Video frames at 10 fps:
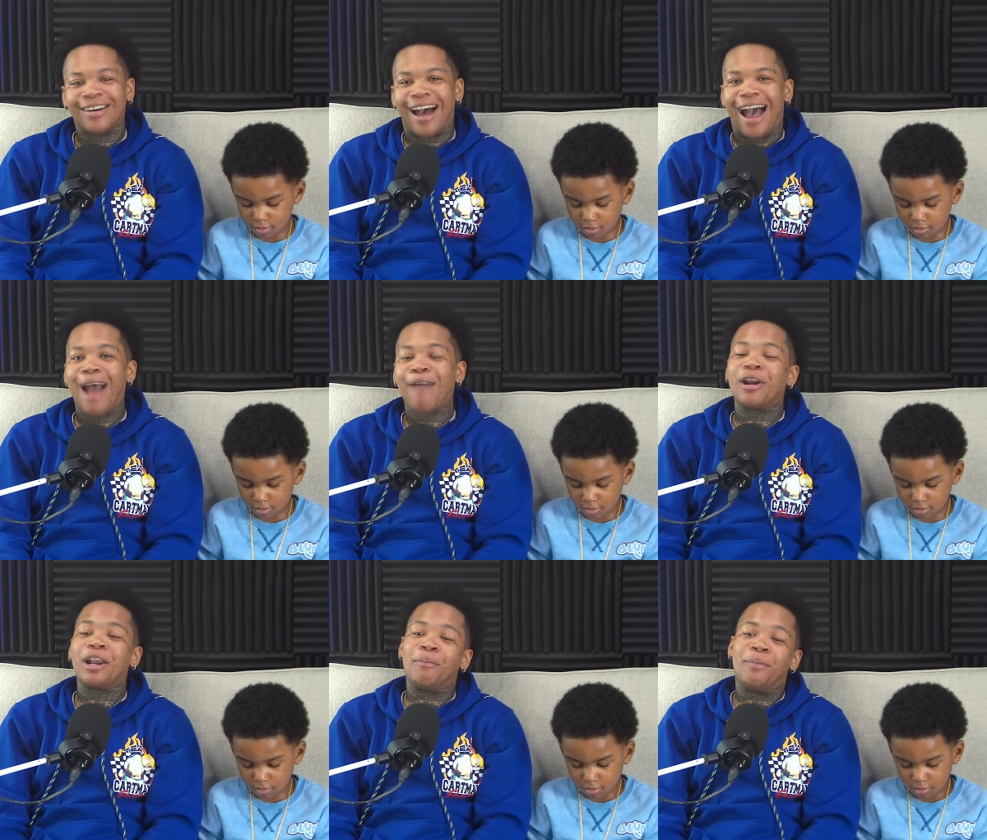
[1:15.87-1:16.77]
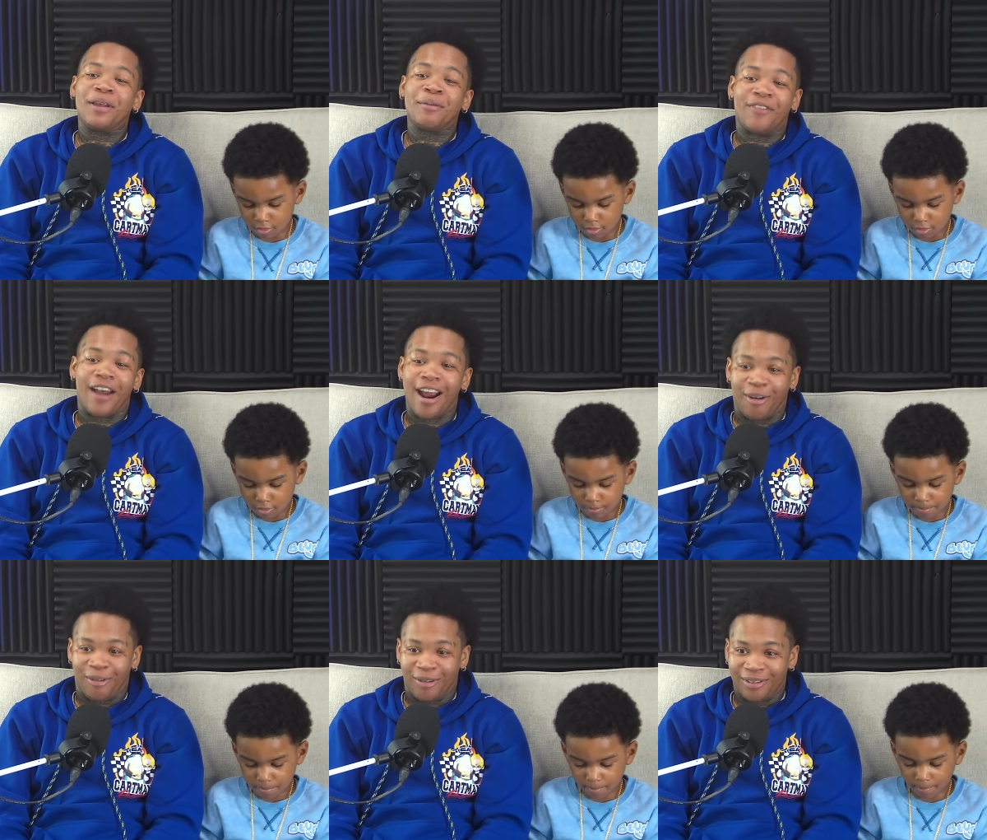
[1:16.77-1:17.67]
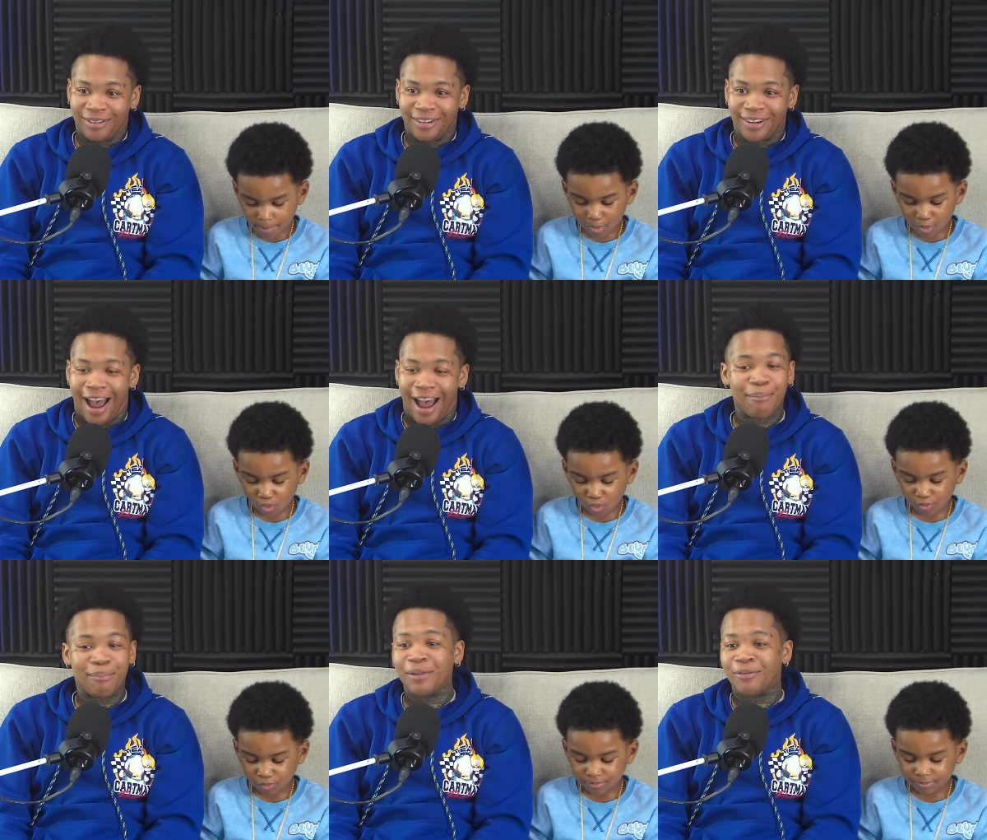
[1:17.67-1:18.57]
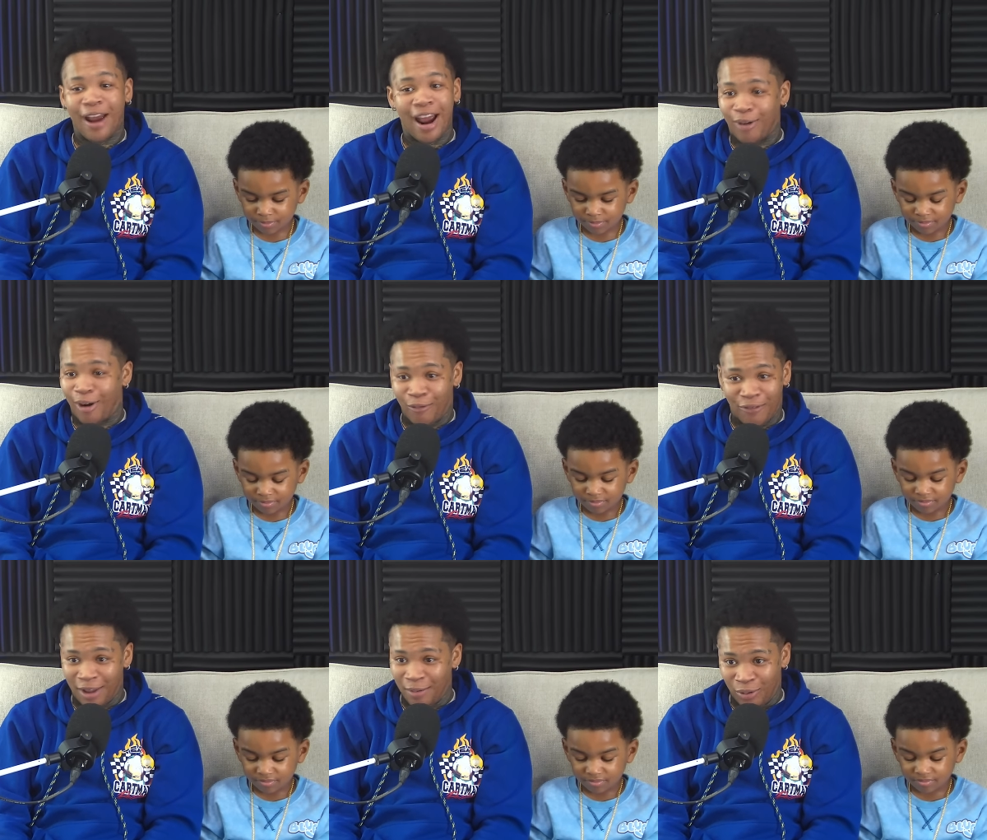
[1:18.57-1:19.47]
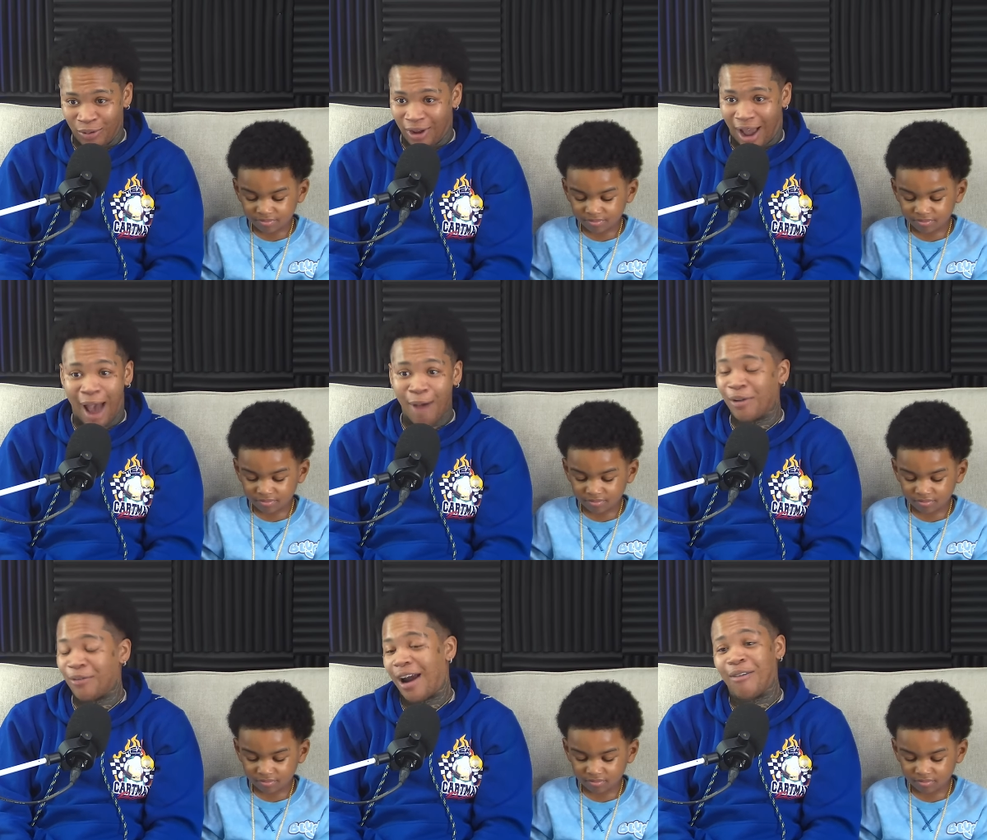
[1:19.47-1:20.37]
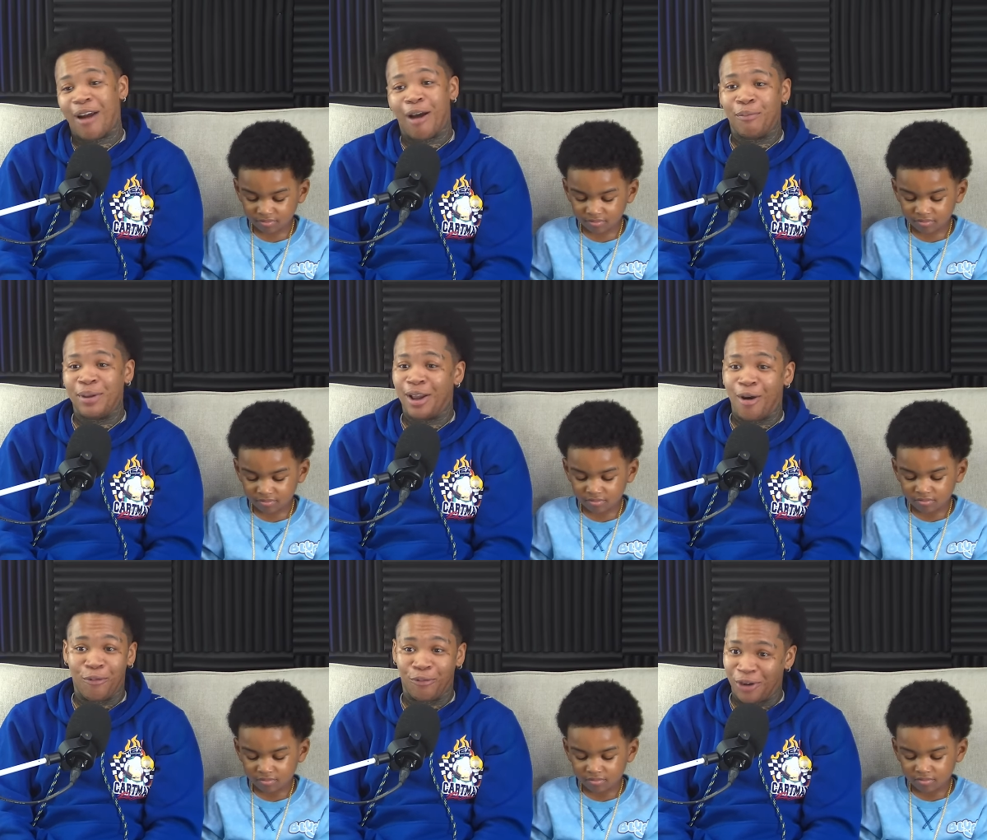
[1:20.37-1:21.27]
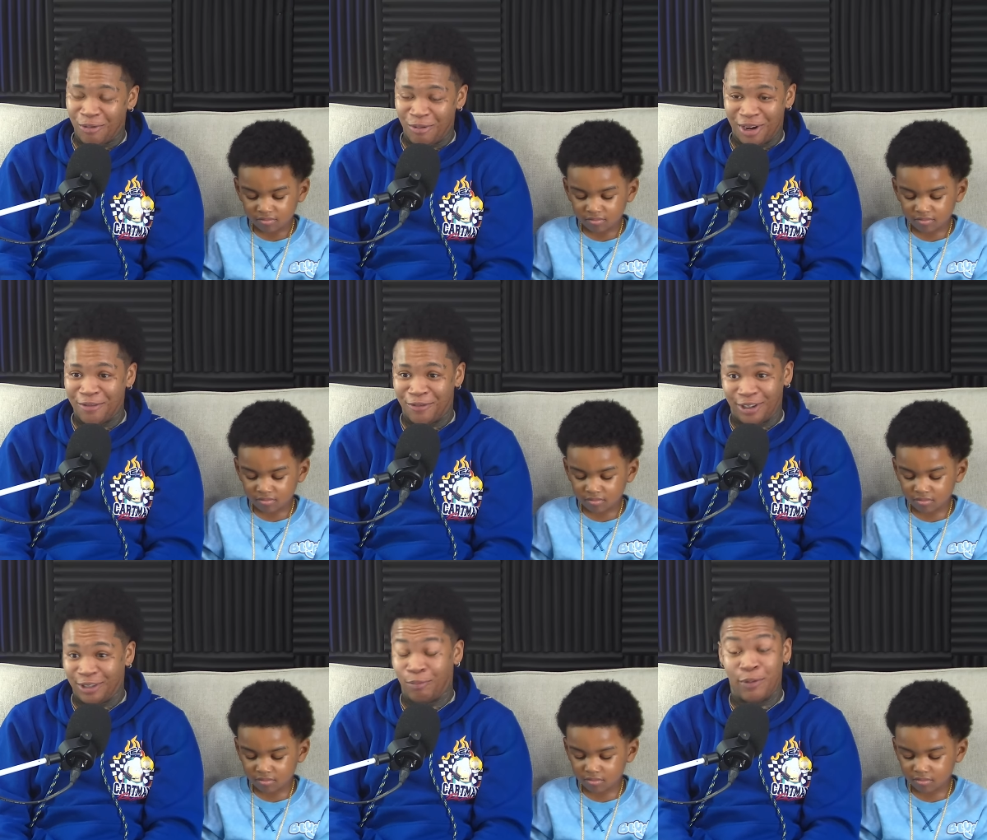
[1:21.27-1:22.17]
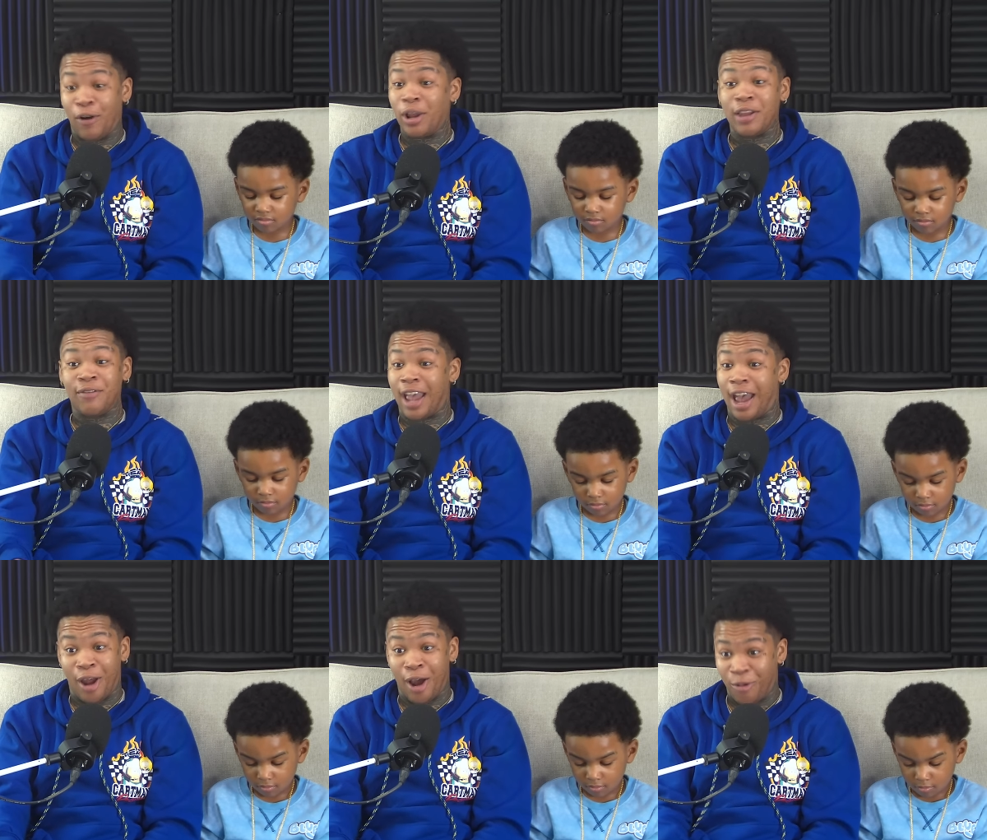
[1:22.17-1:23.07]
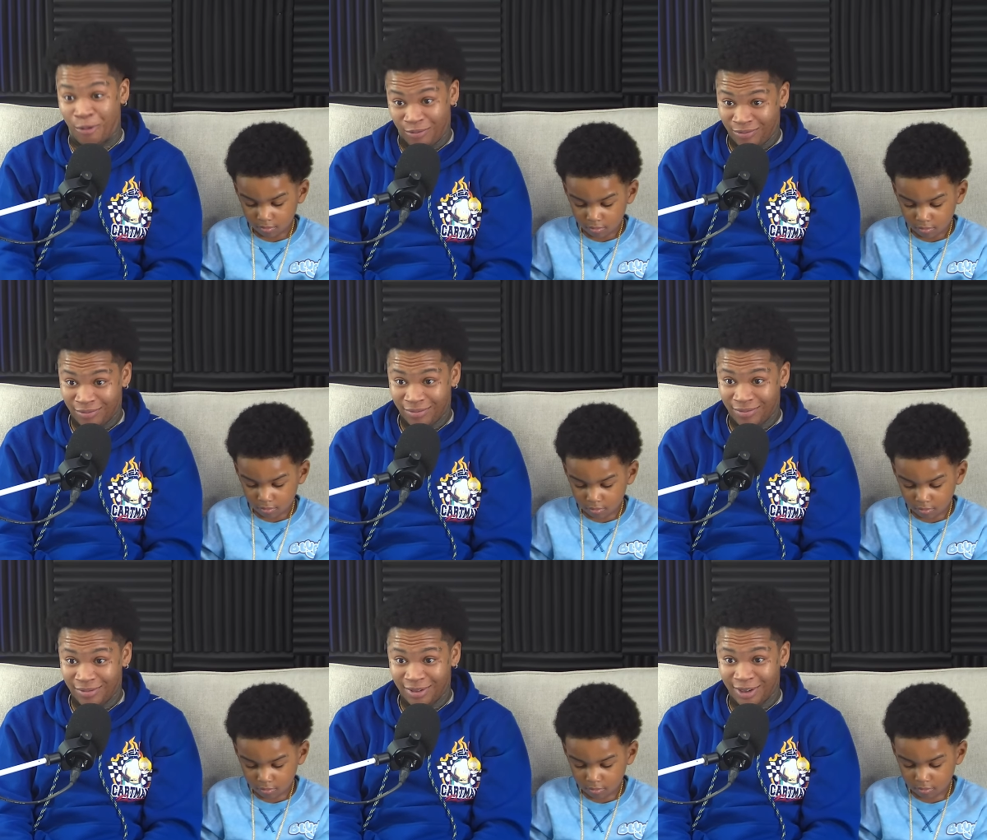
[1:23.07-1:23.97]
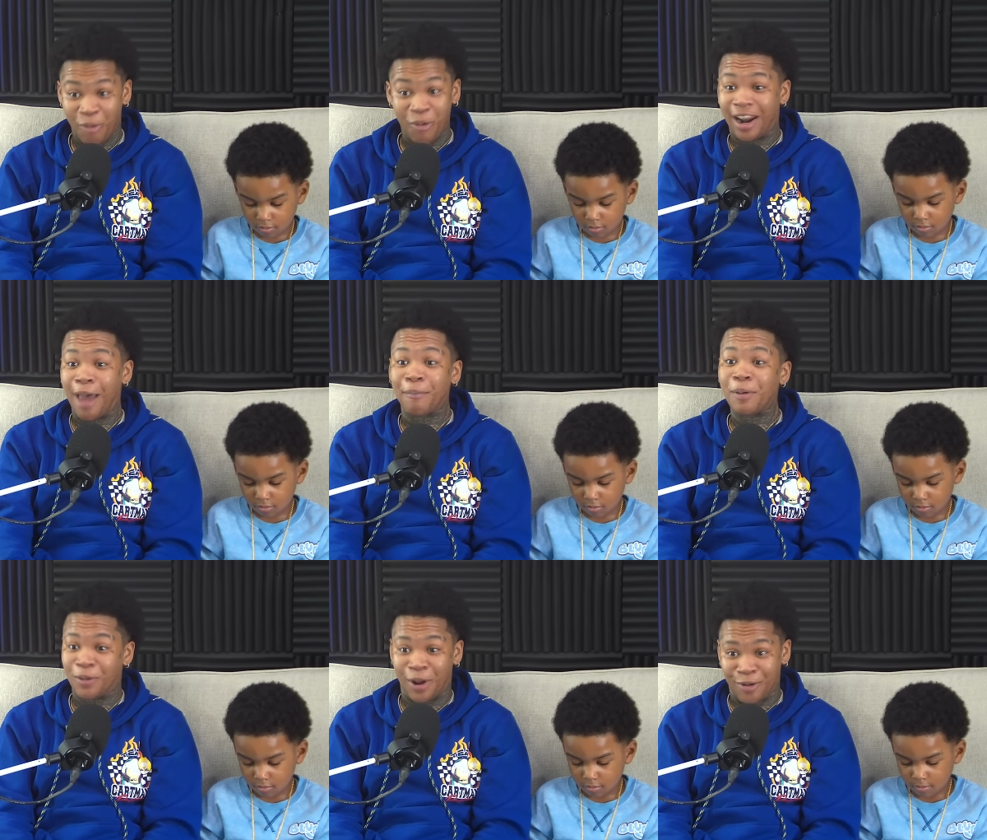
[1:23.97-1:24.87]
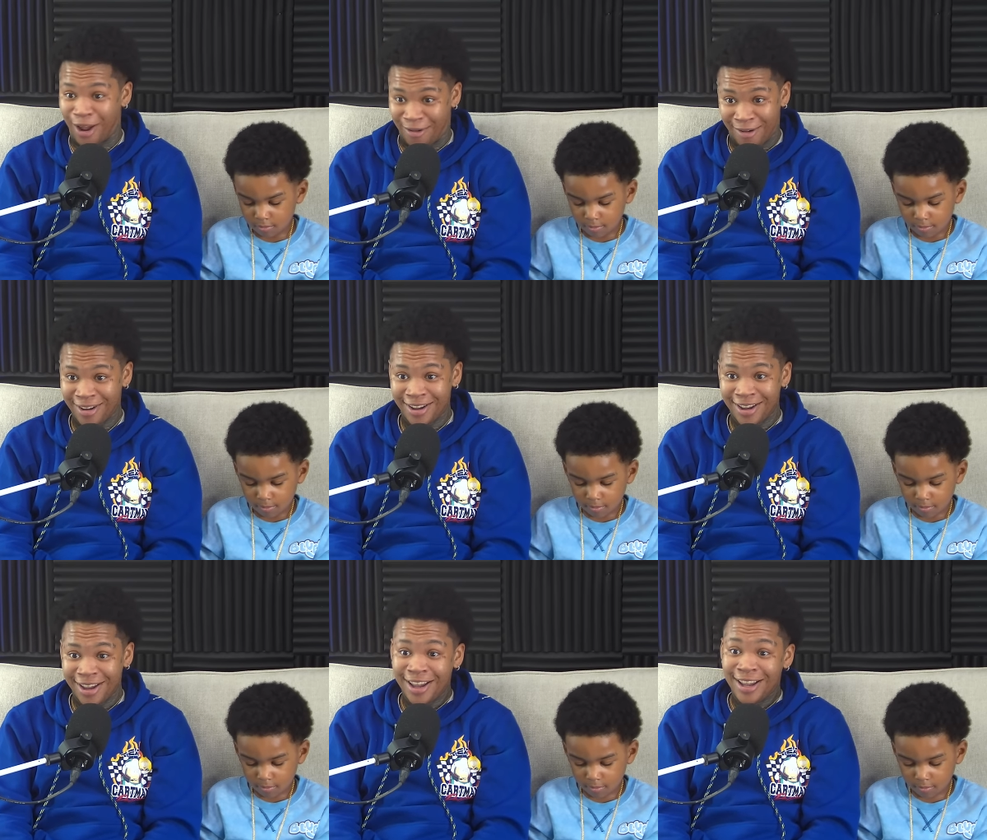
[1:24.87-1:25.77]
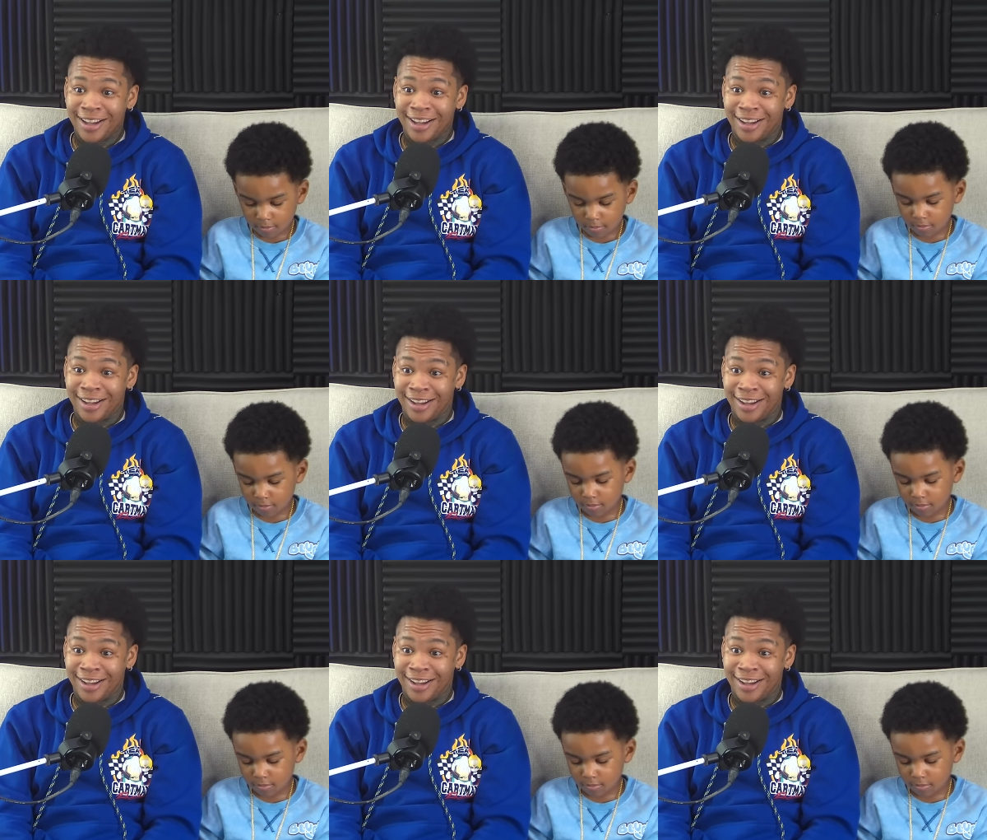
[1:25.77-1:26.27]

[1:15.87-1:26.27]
Speaker 1: I like, really been viral. Yeah. I been viral on Facebook. I went viral with Big Ole Freak when it first before he even got known. Oh, for That's what a lot of people don't know. Man, Megan should be cutting a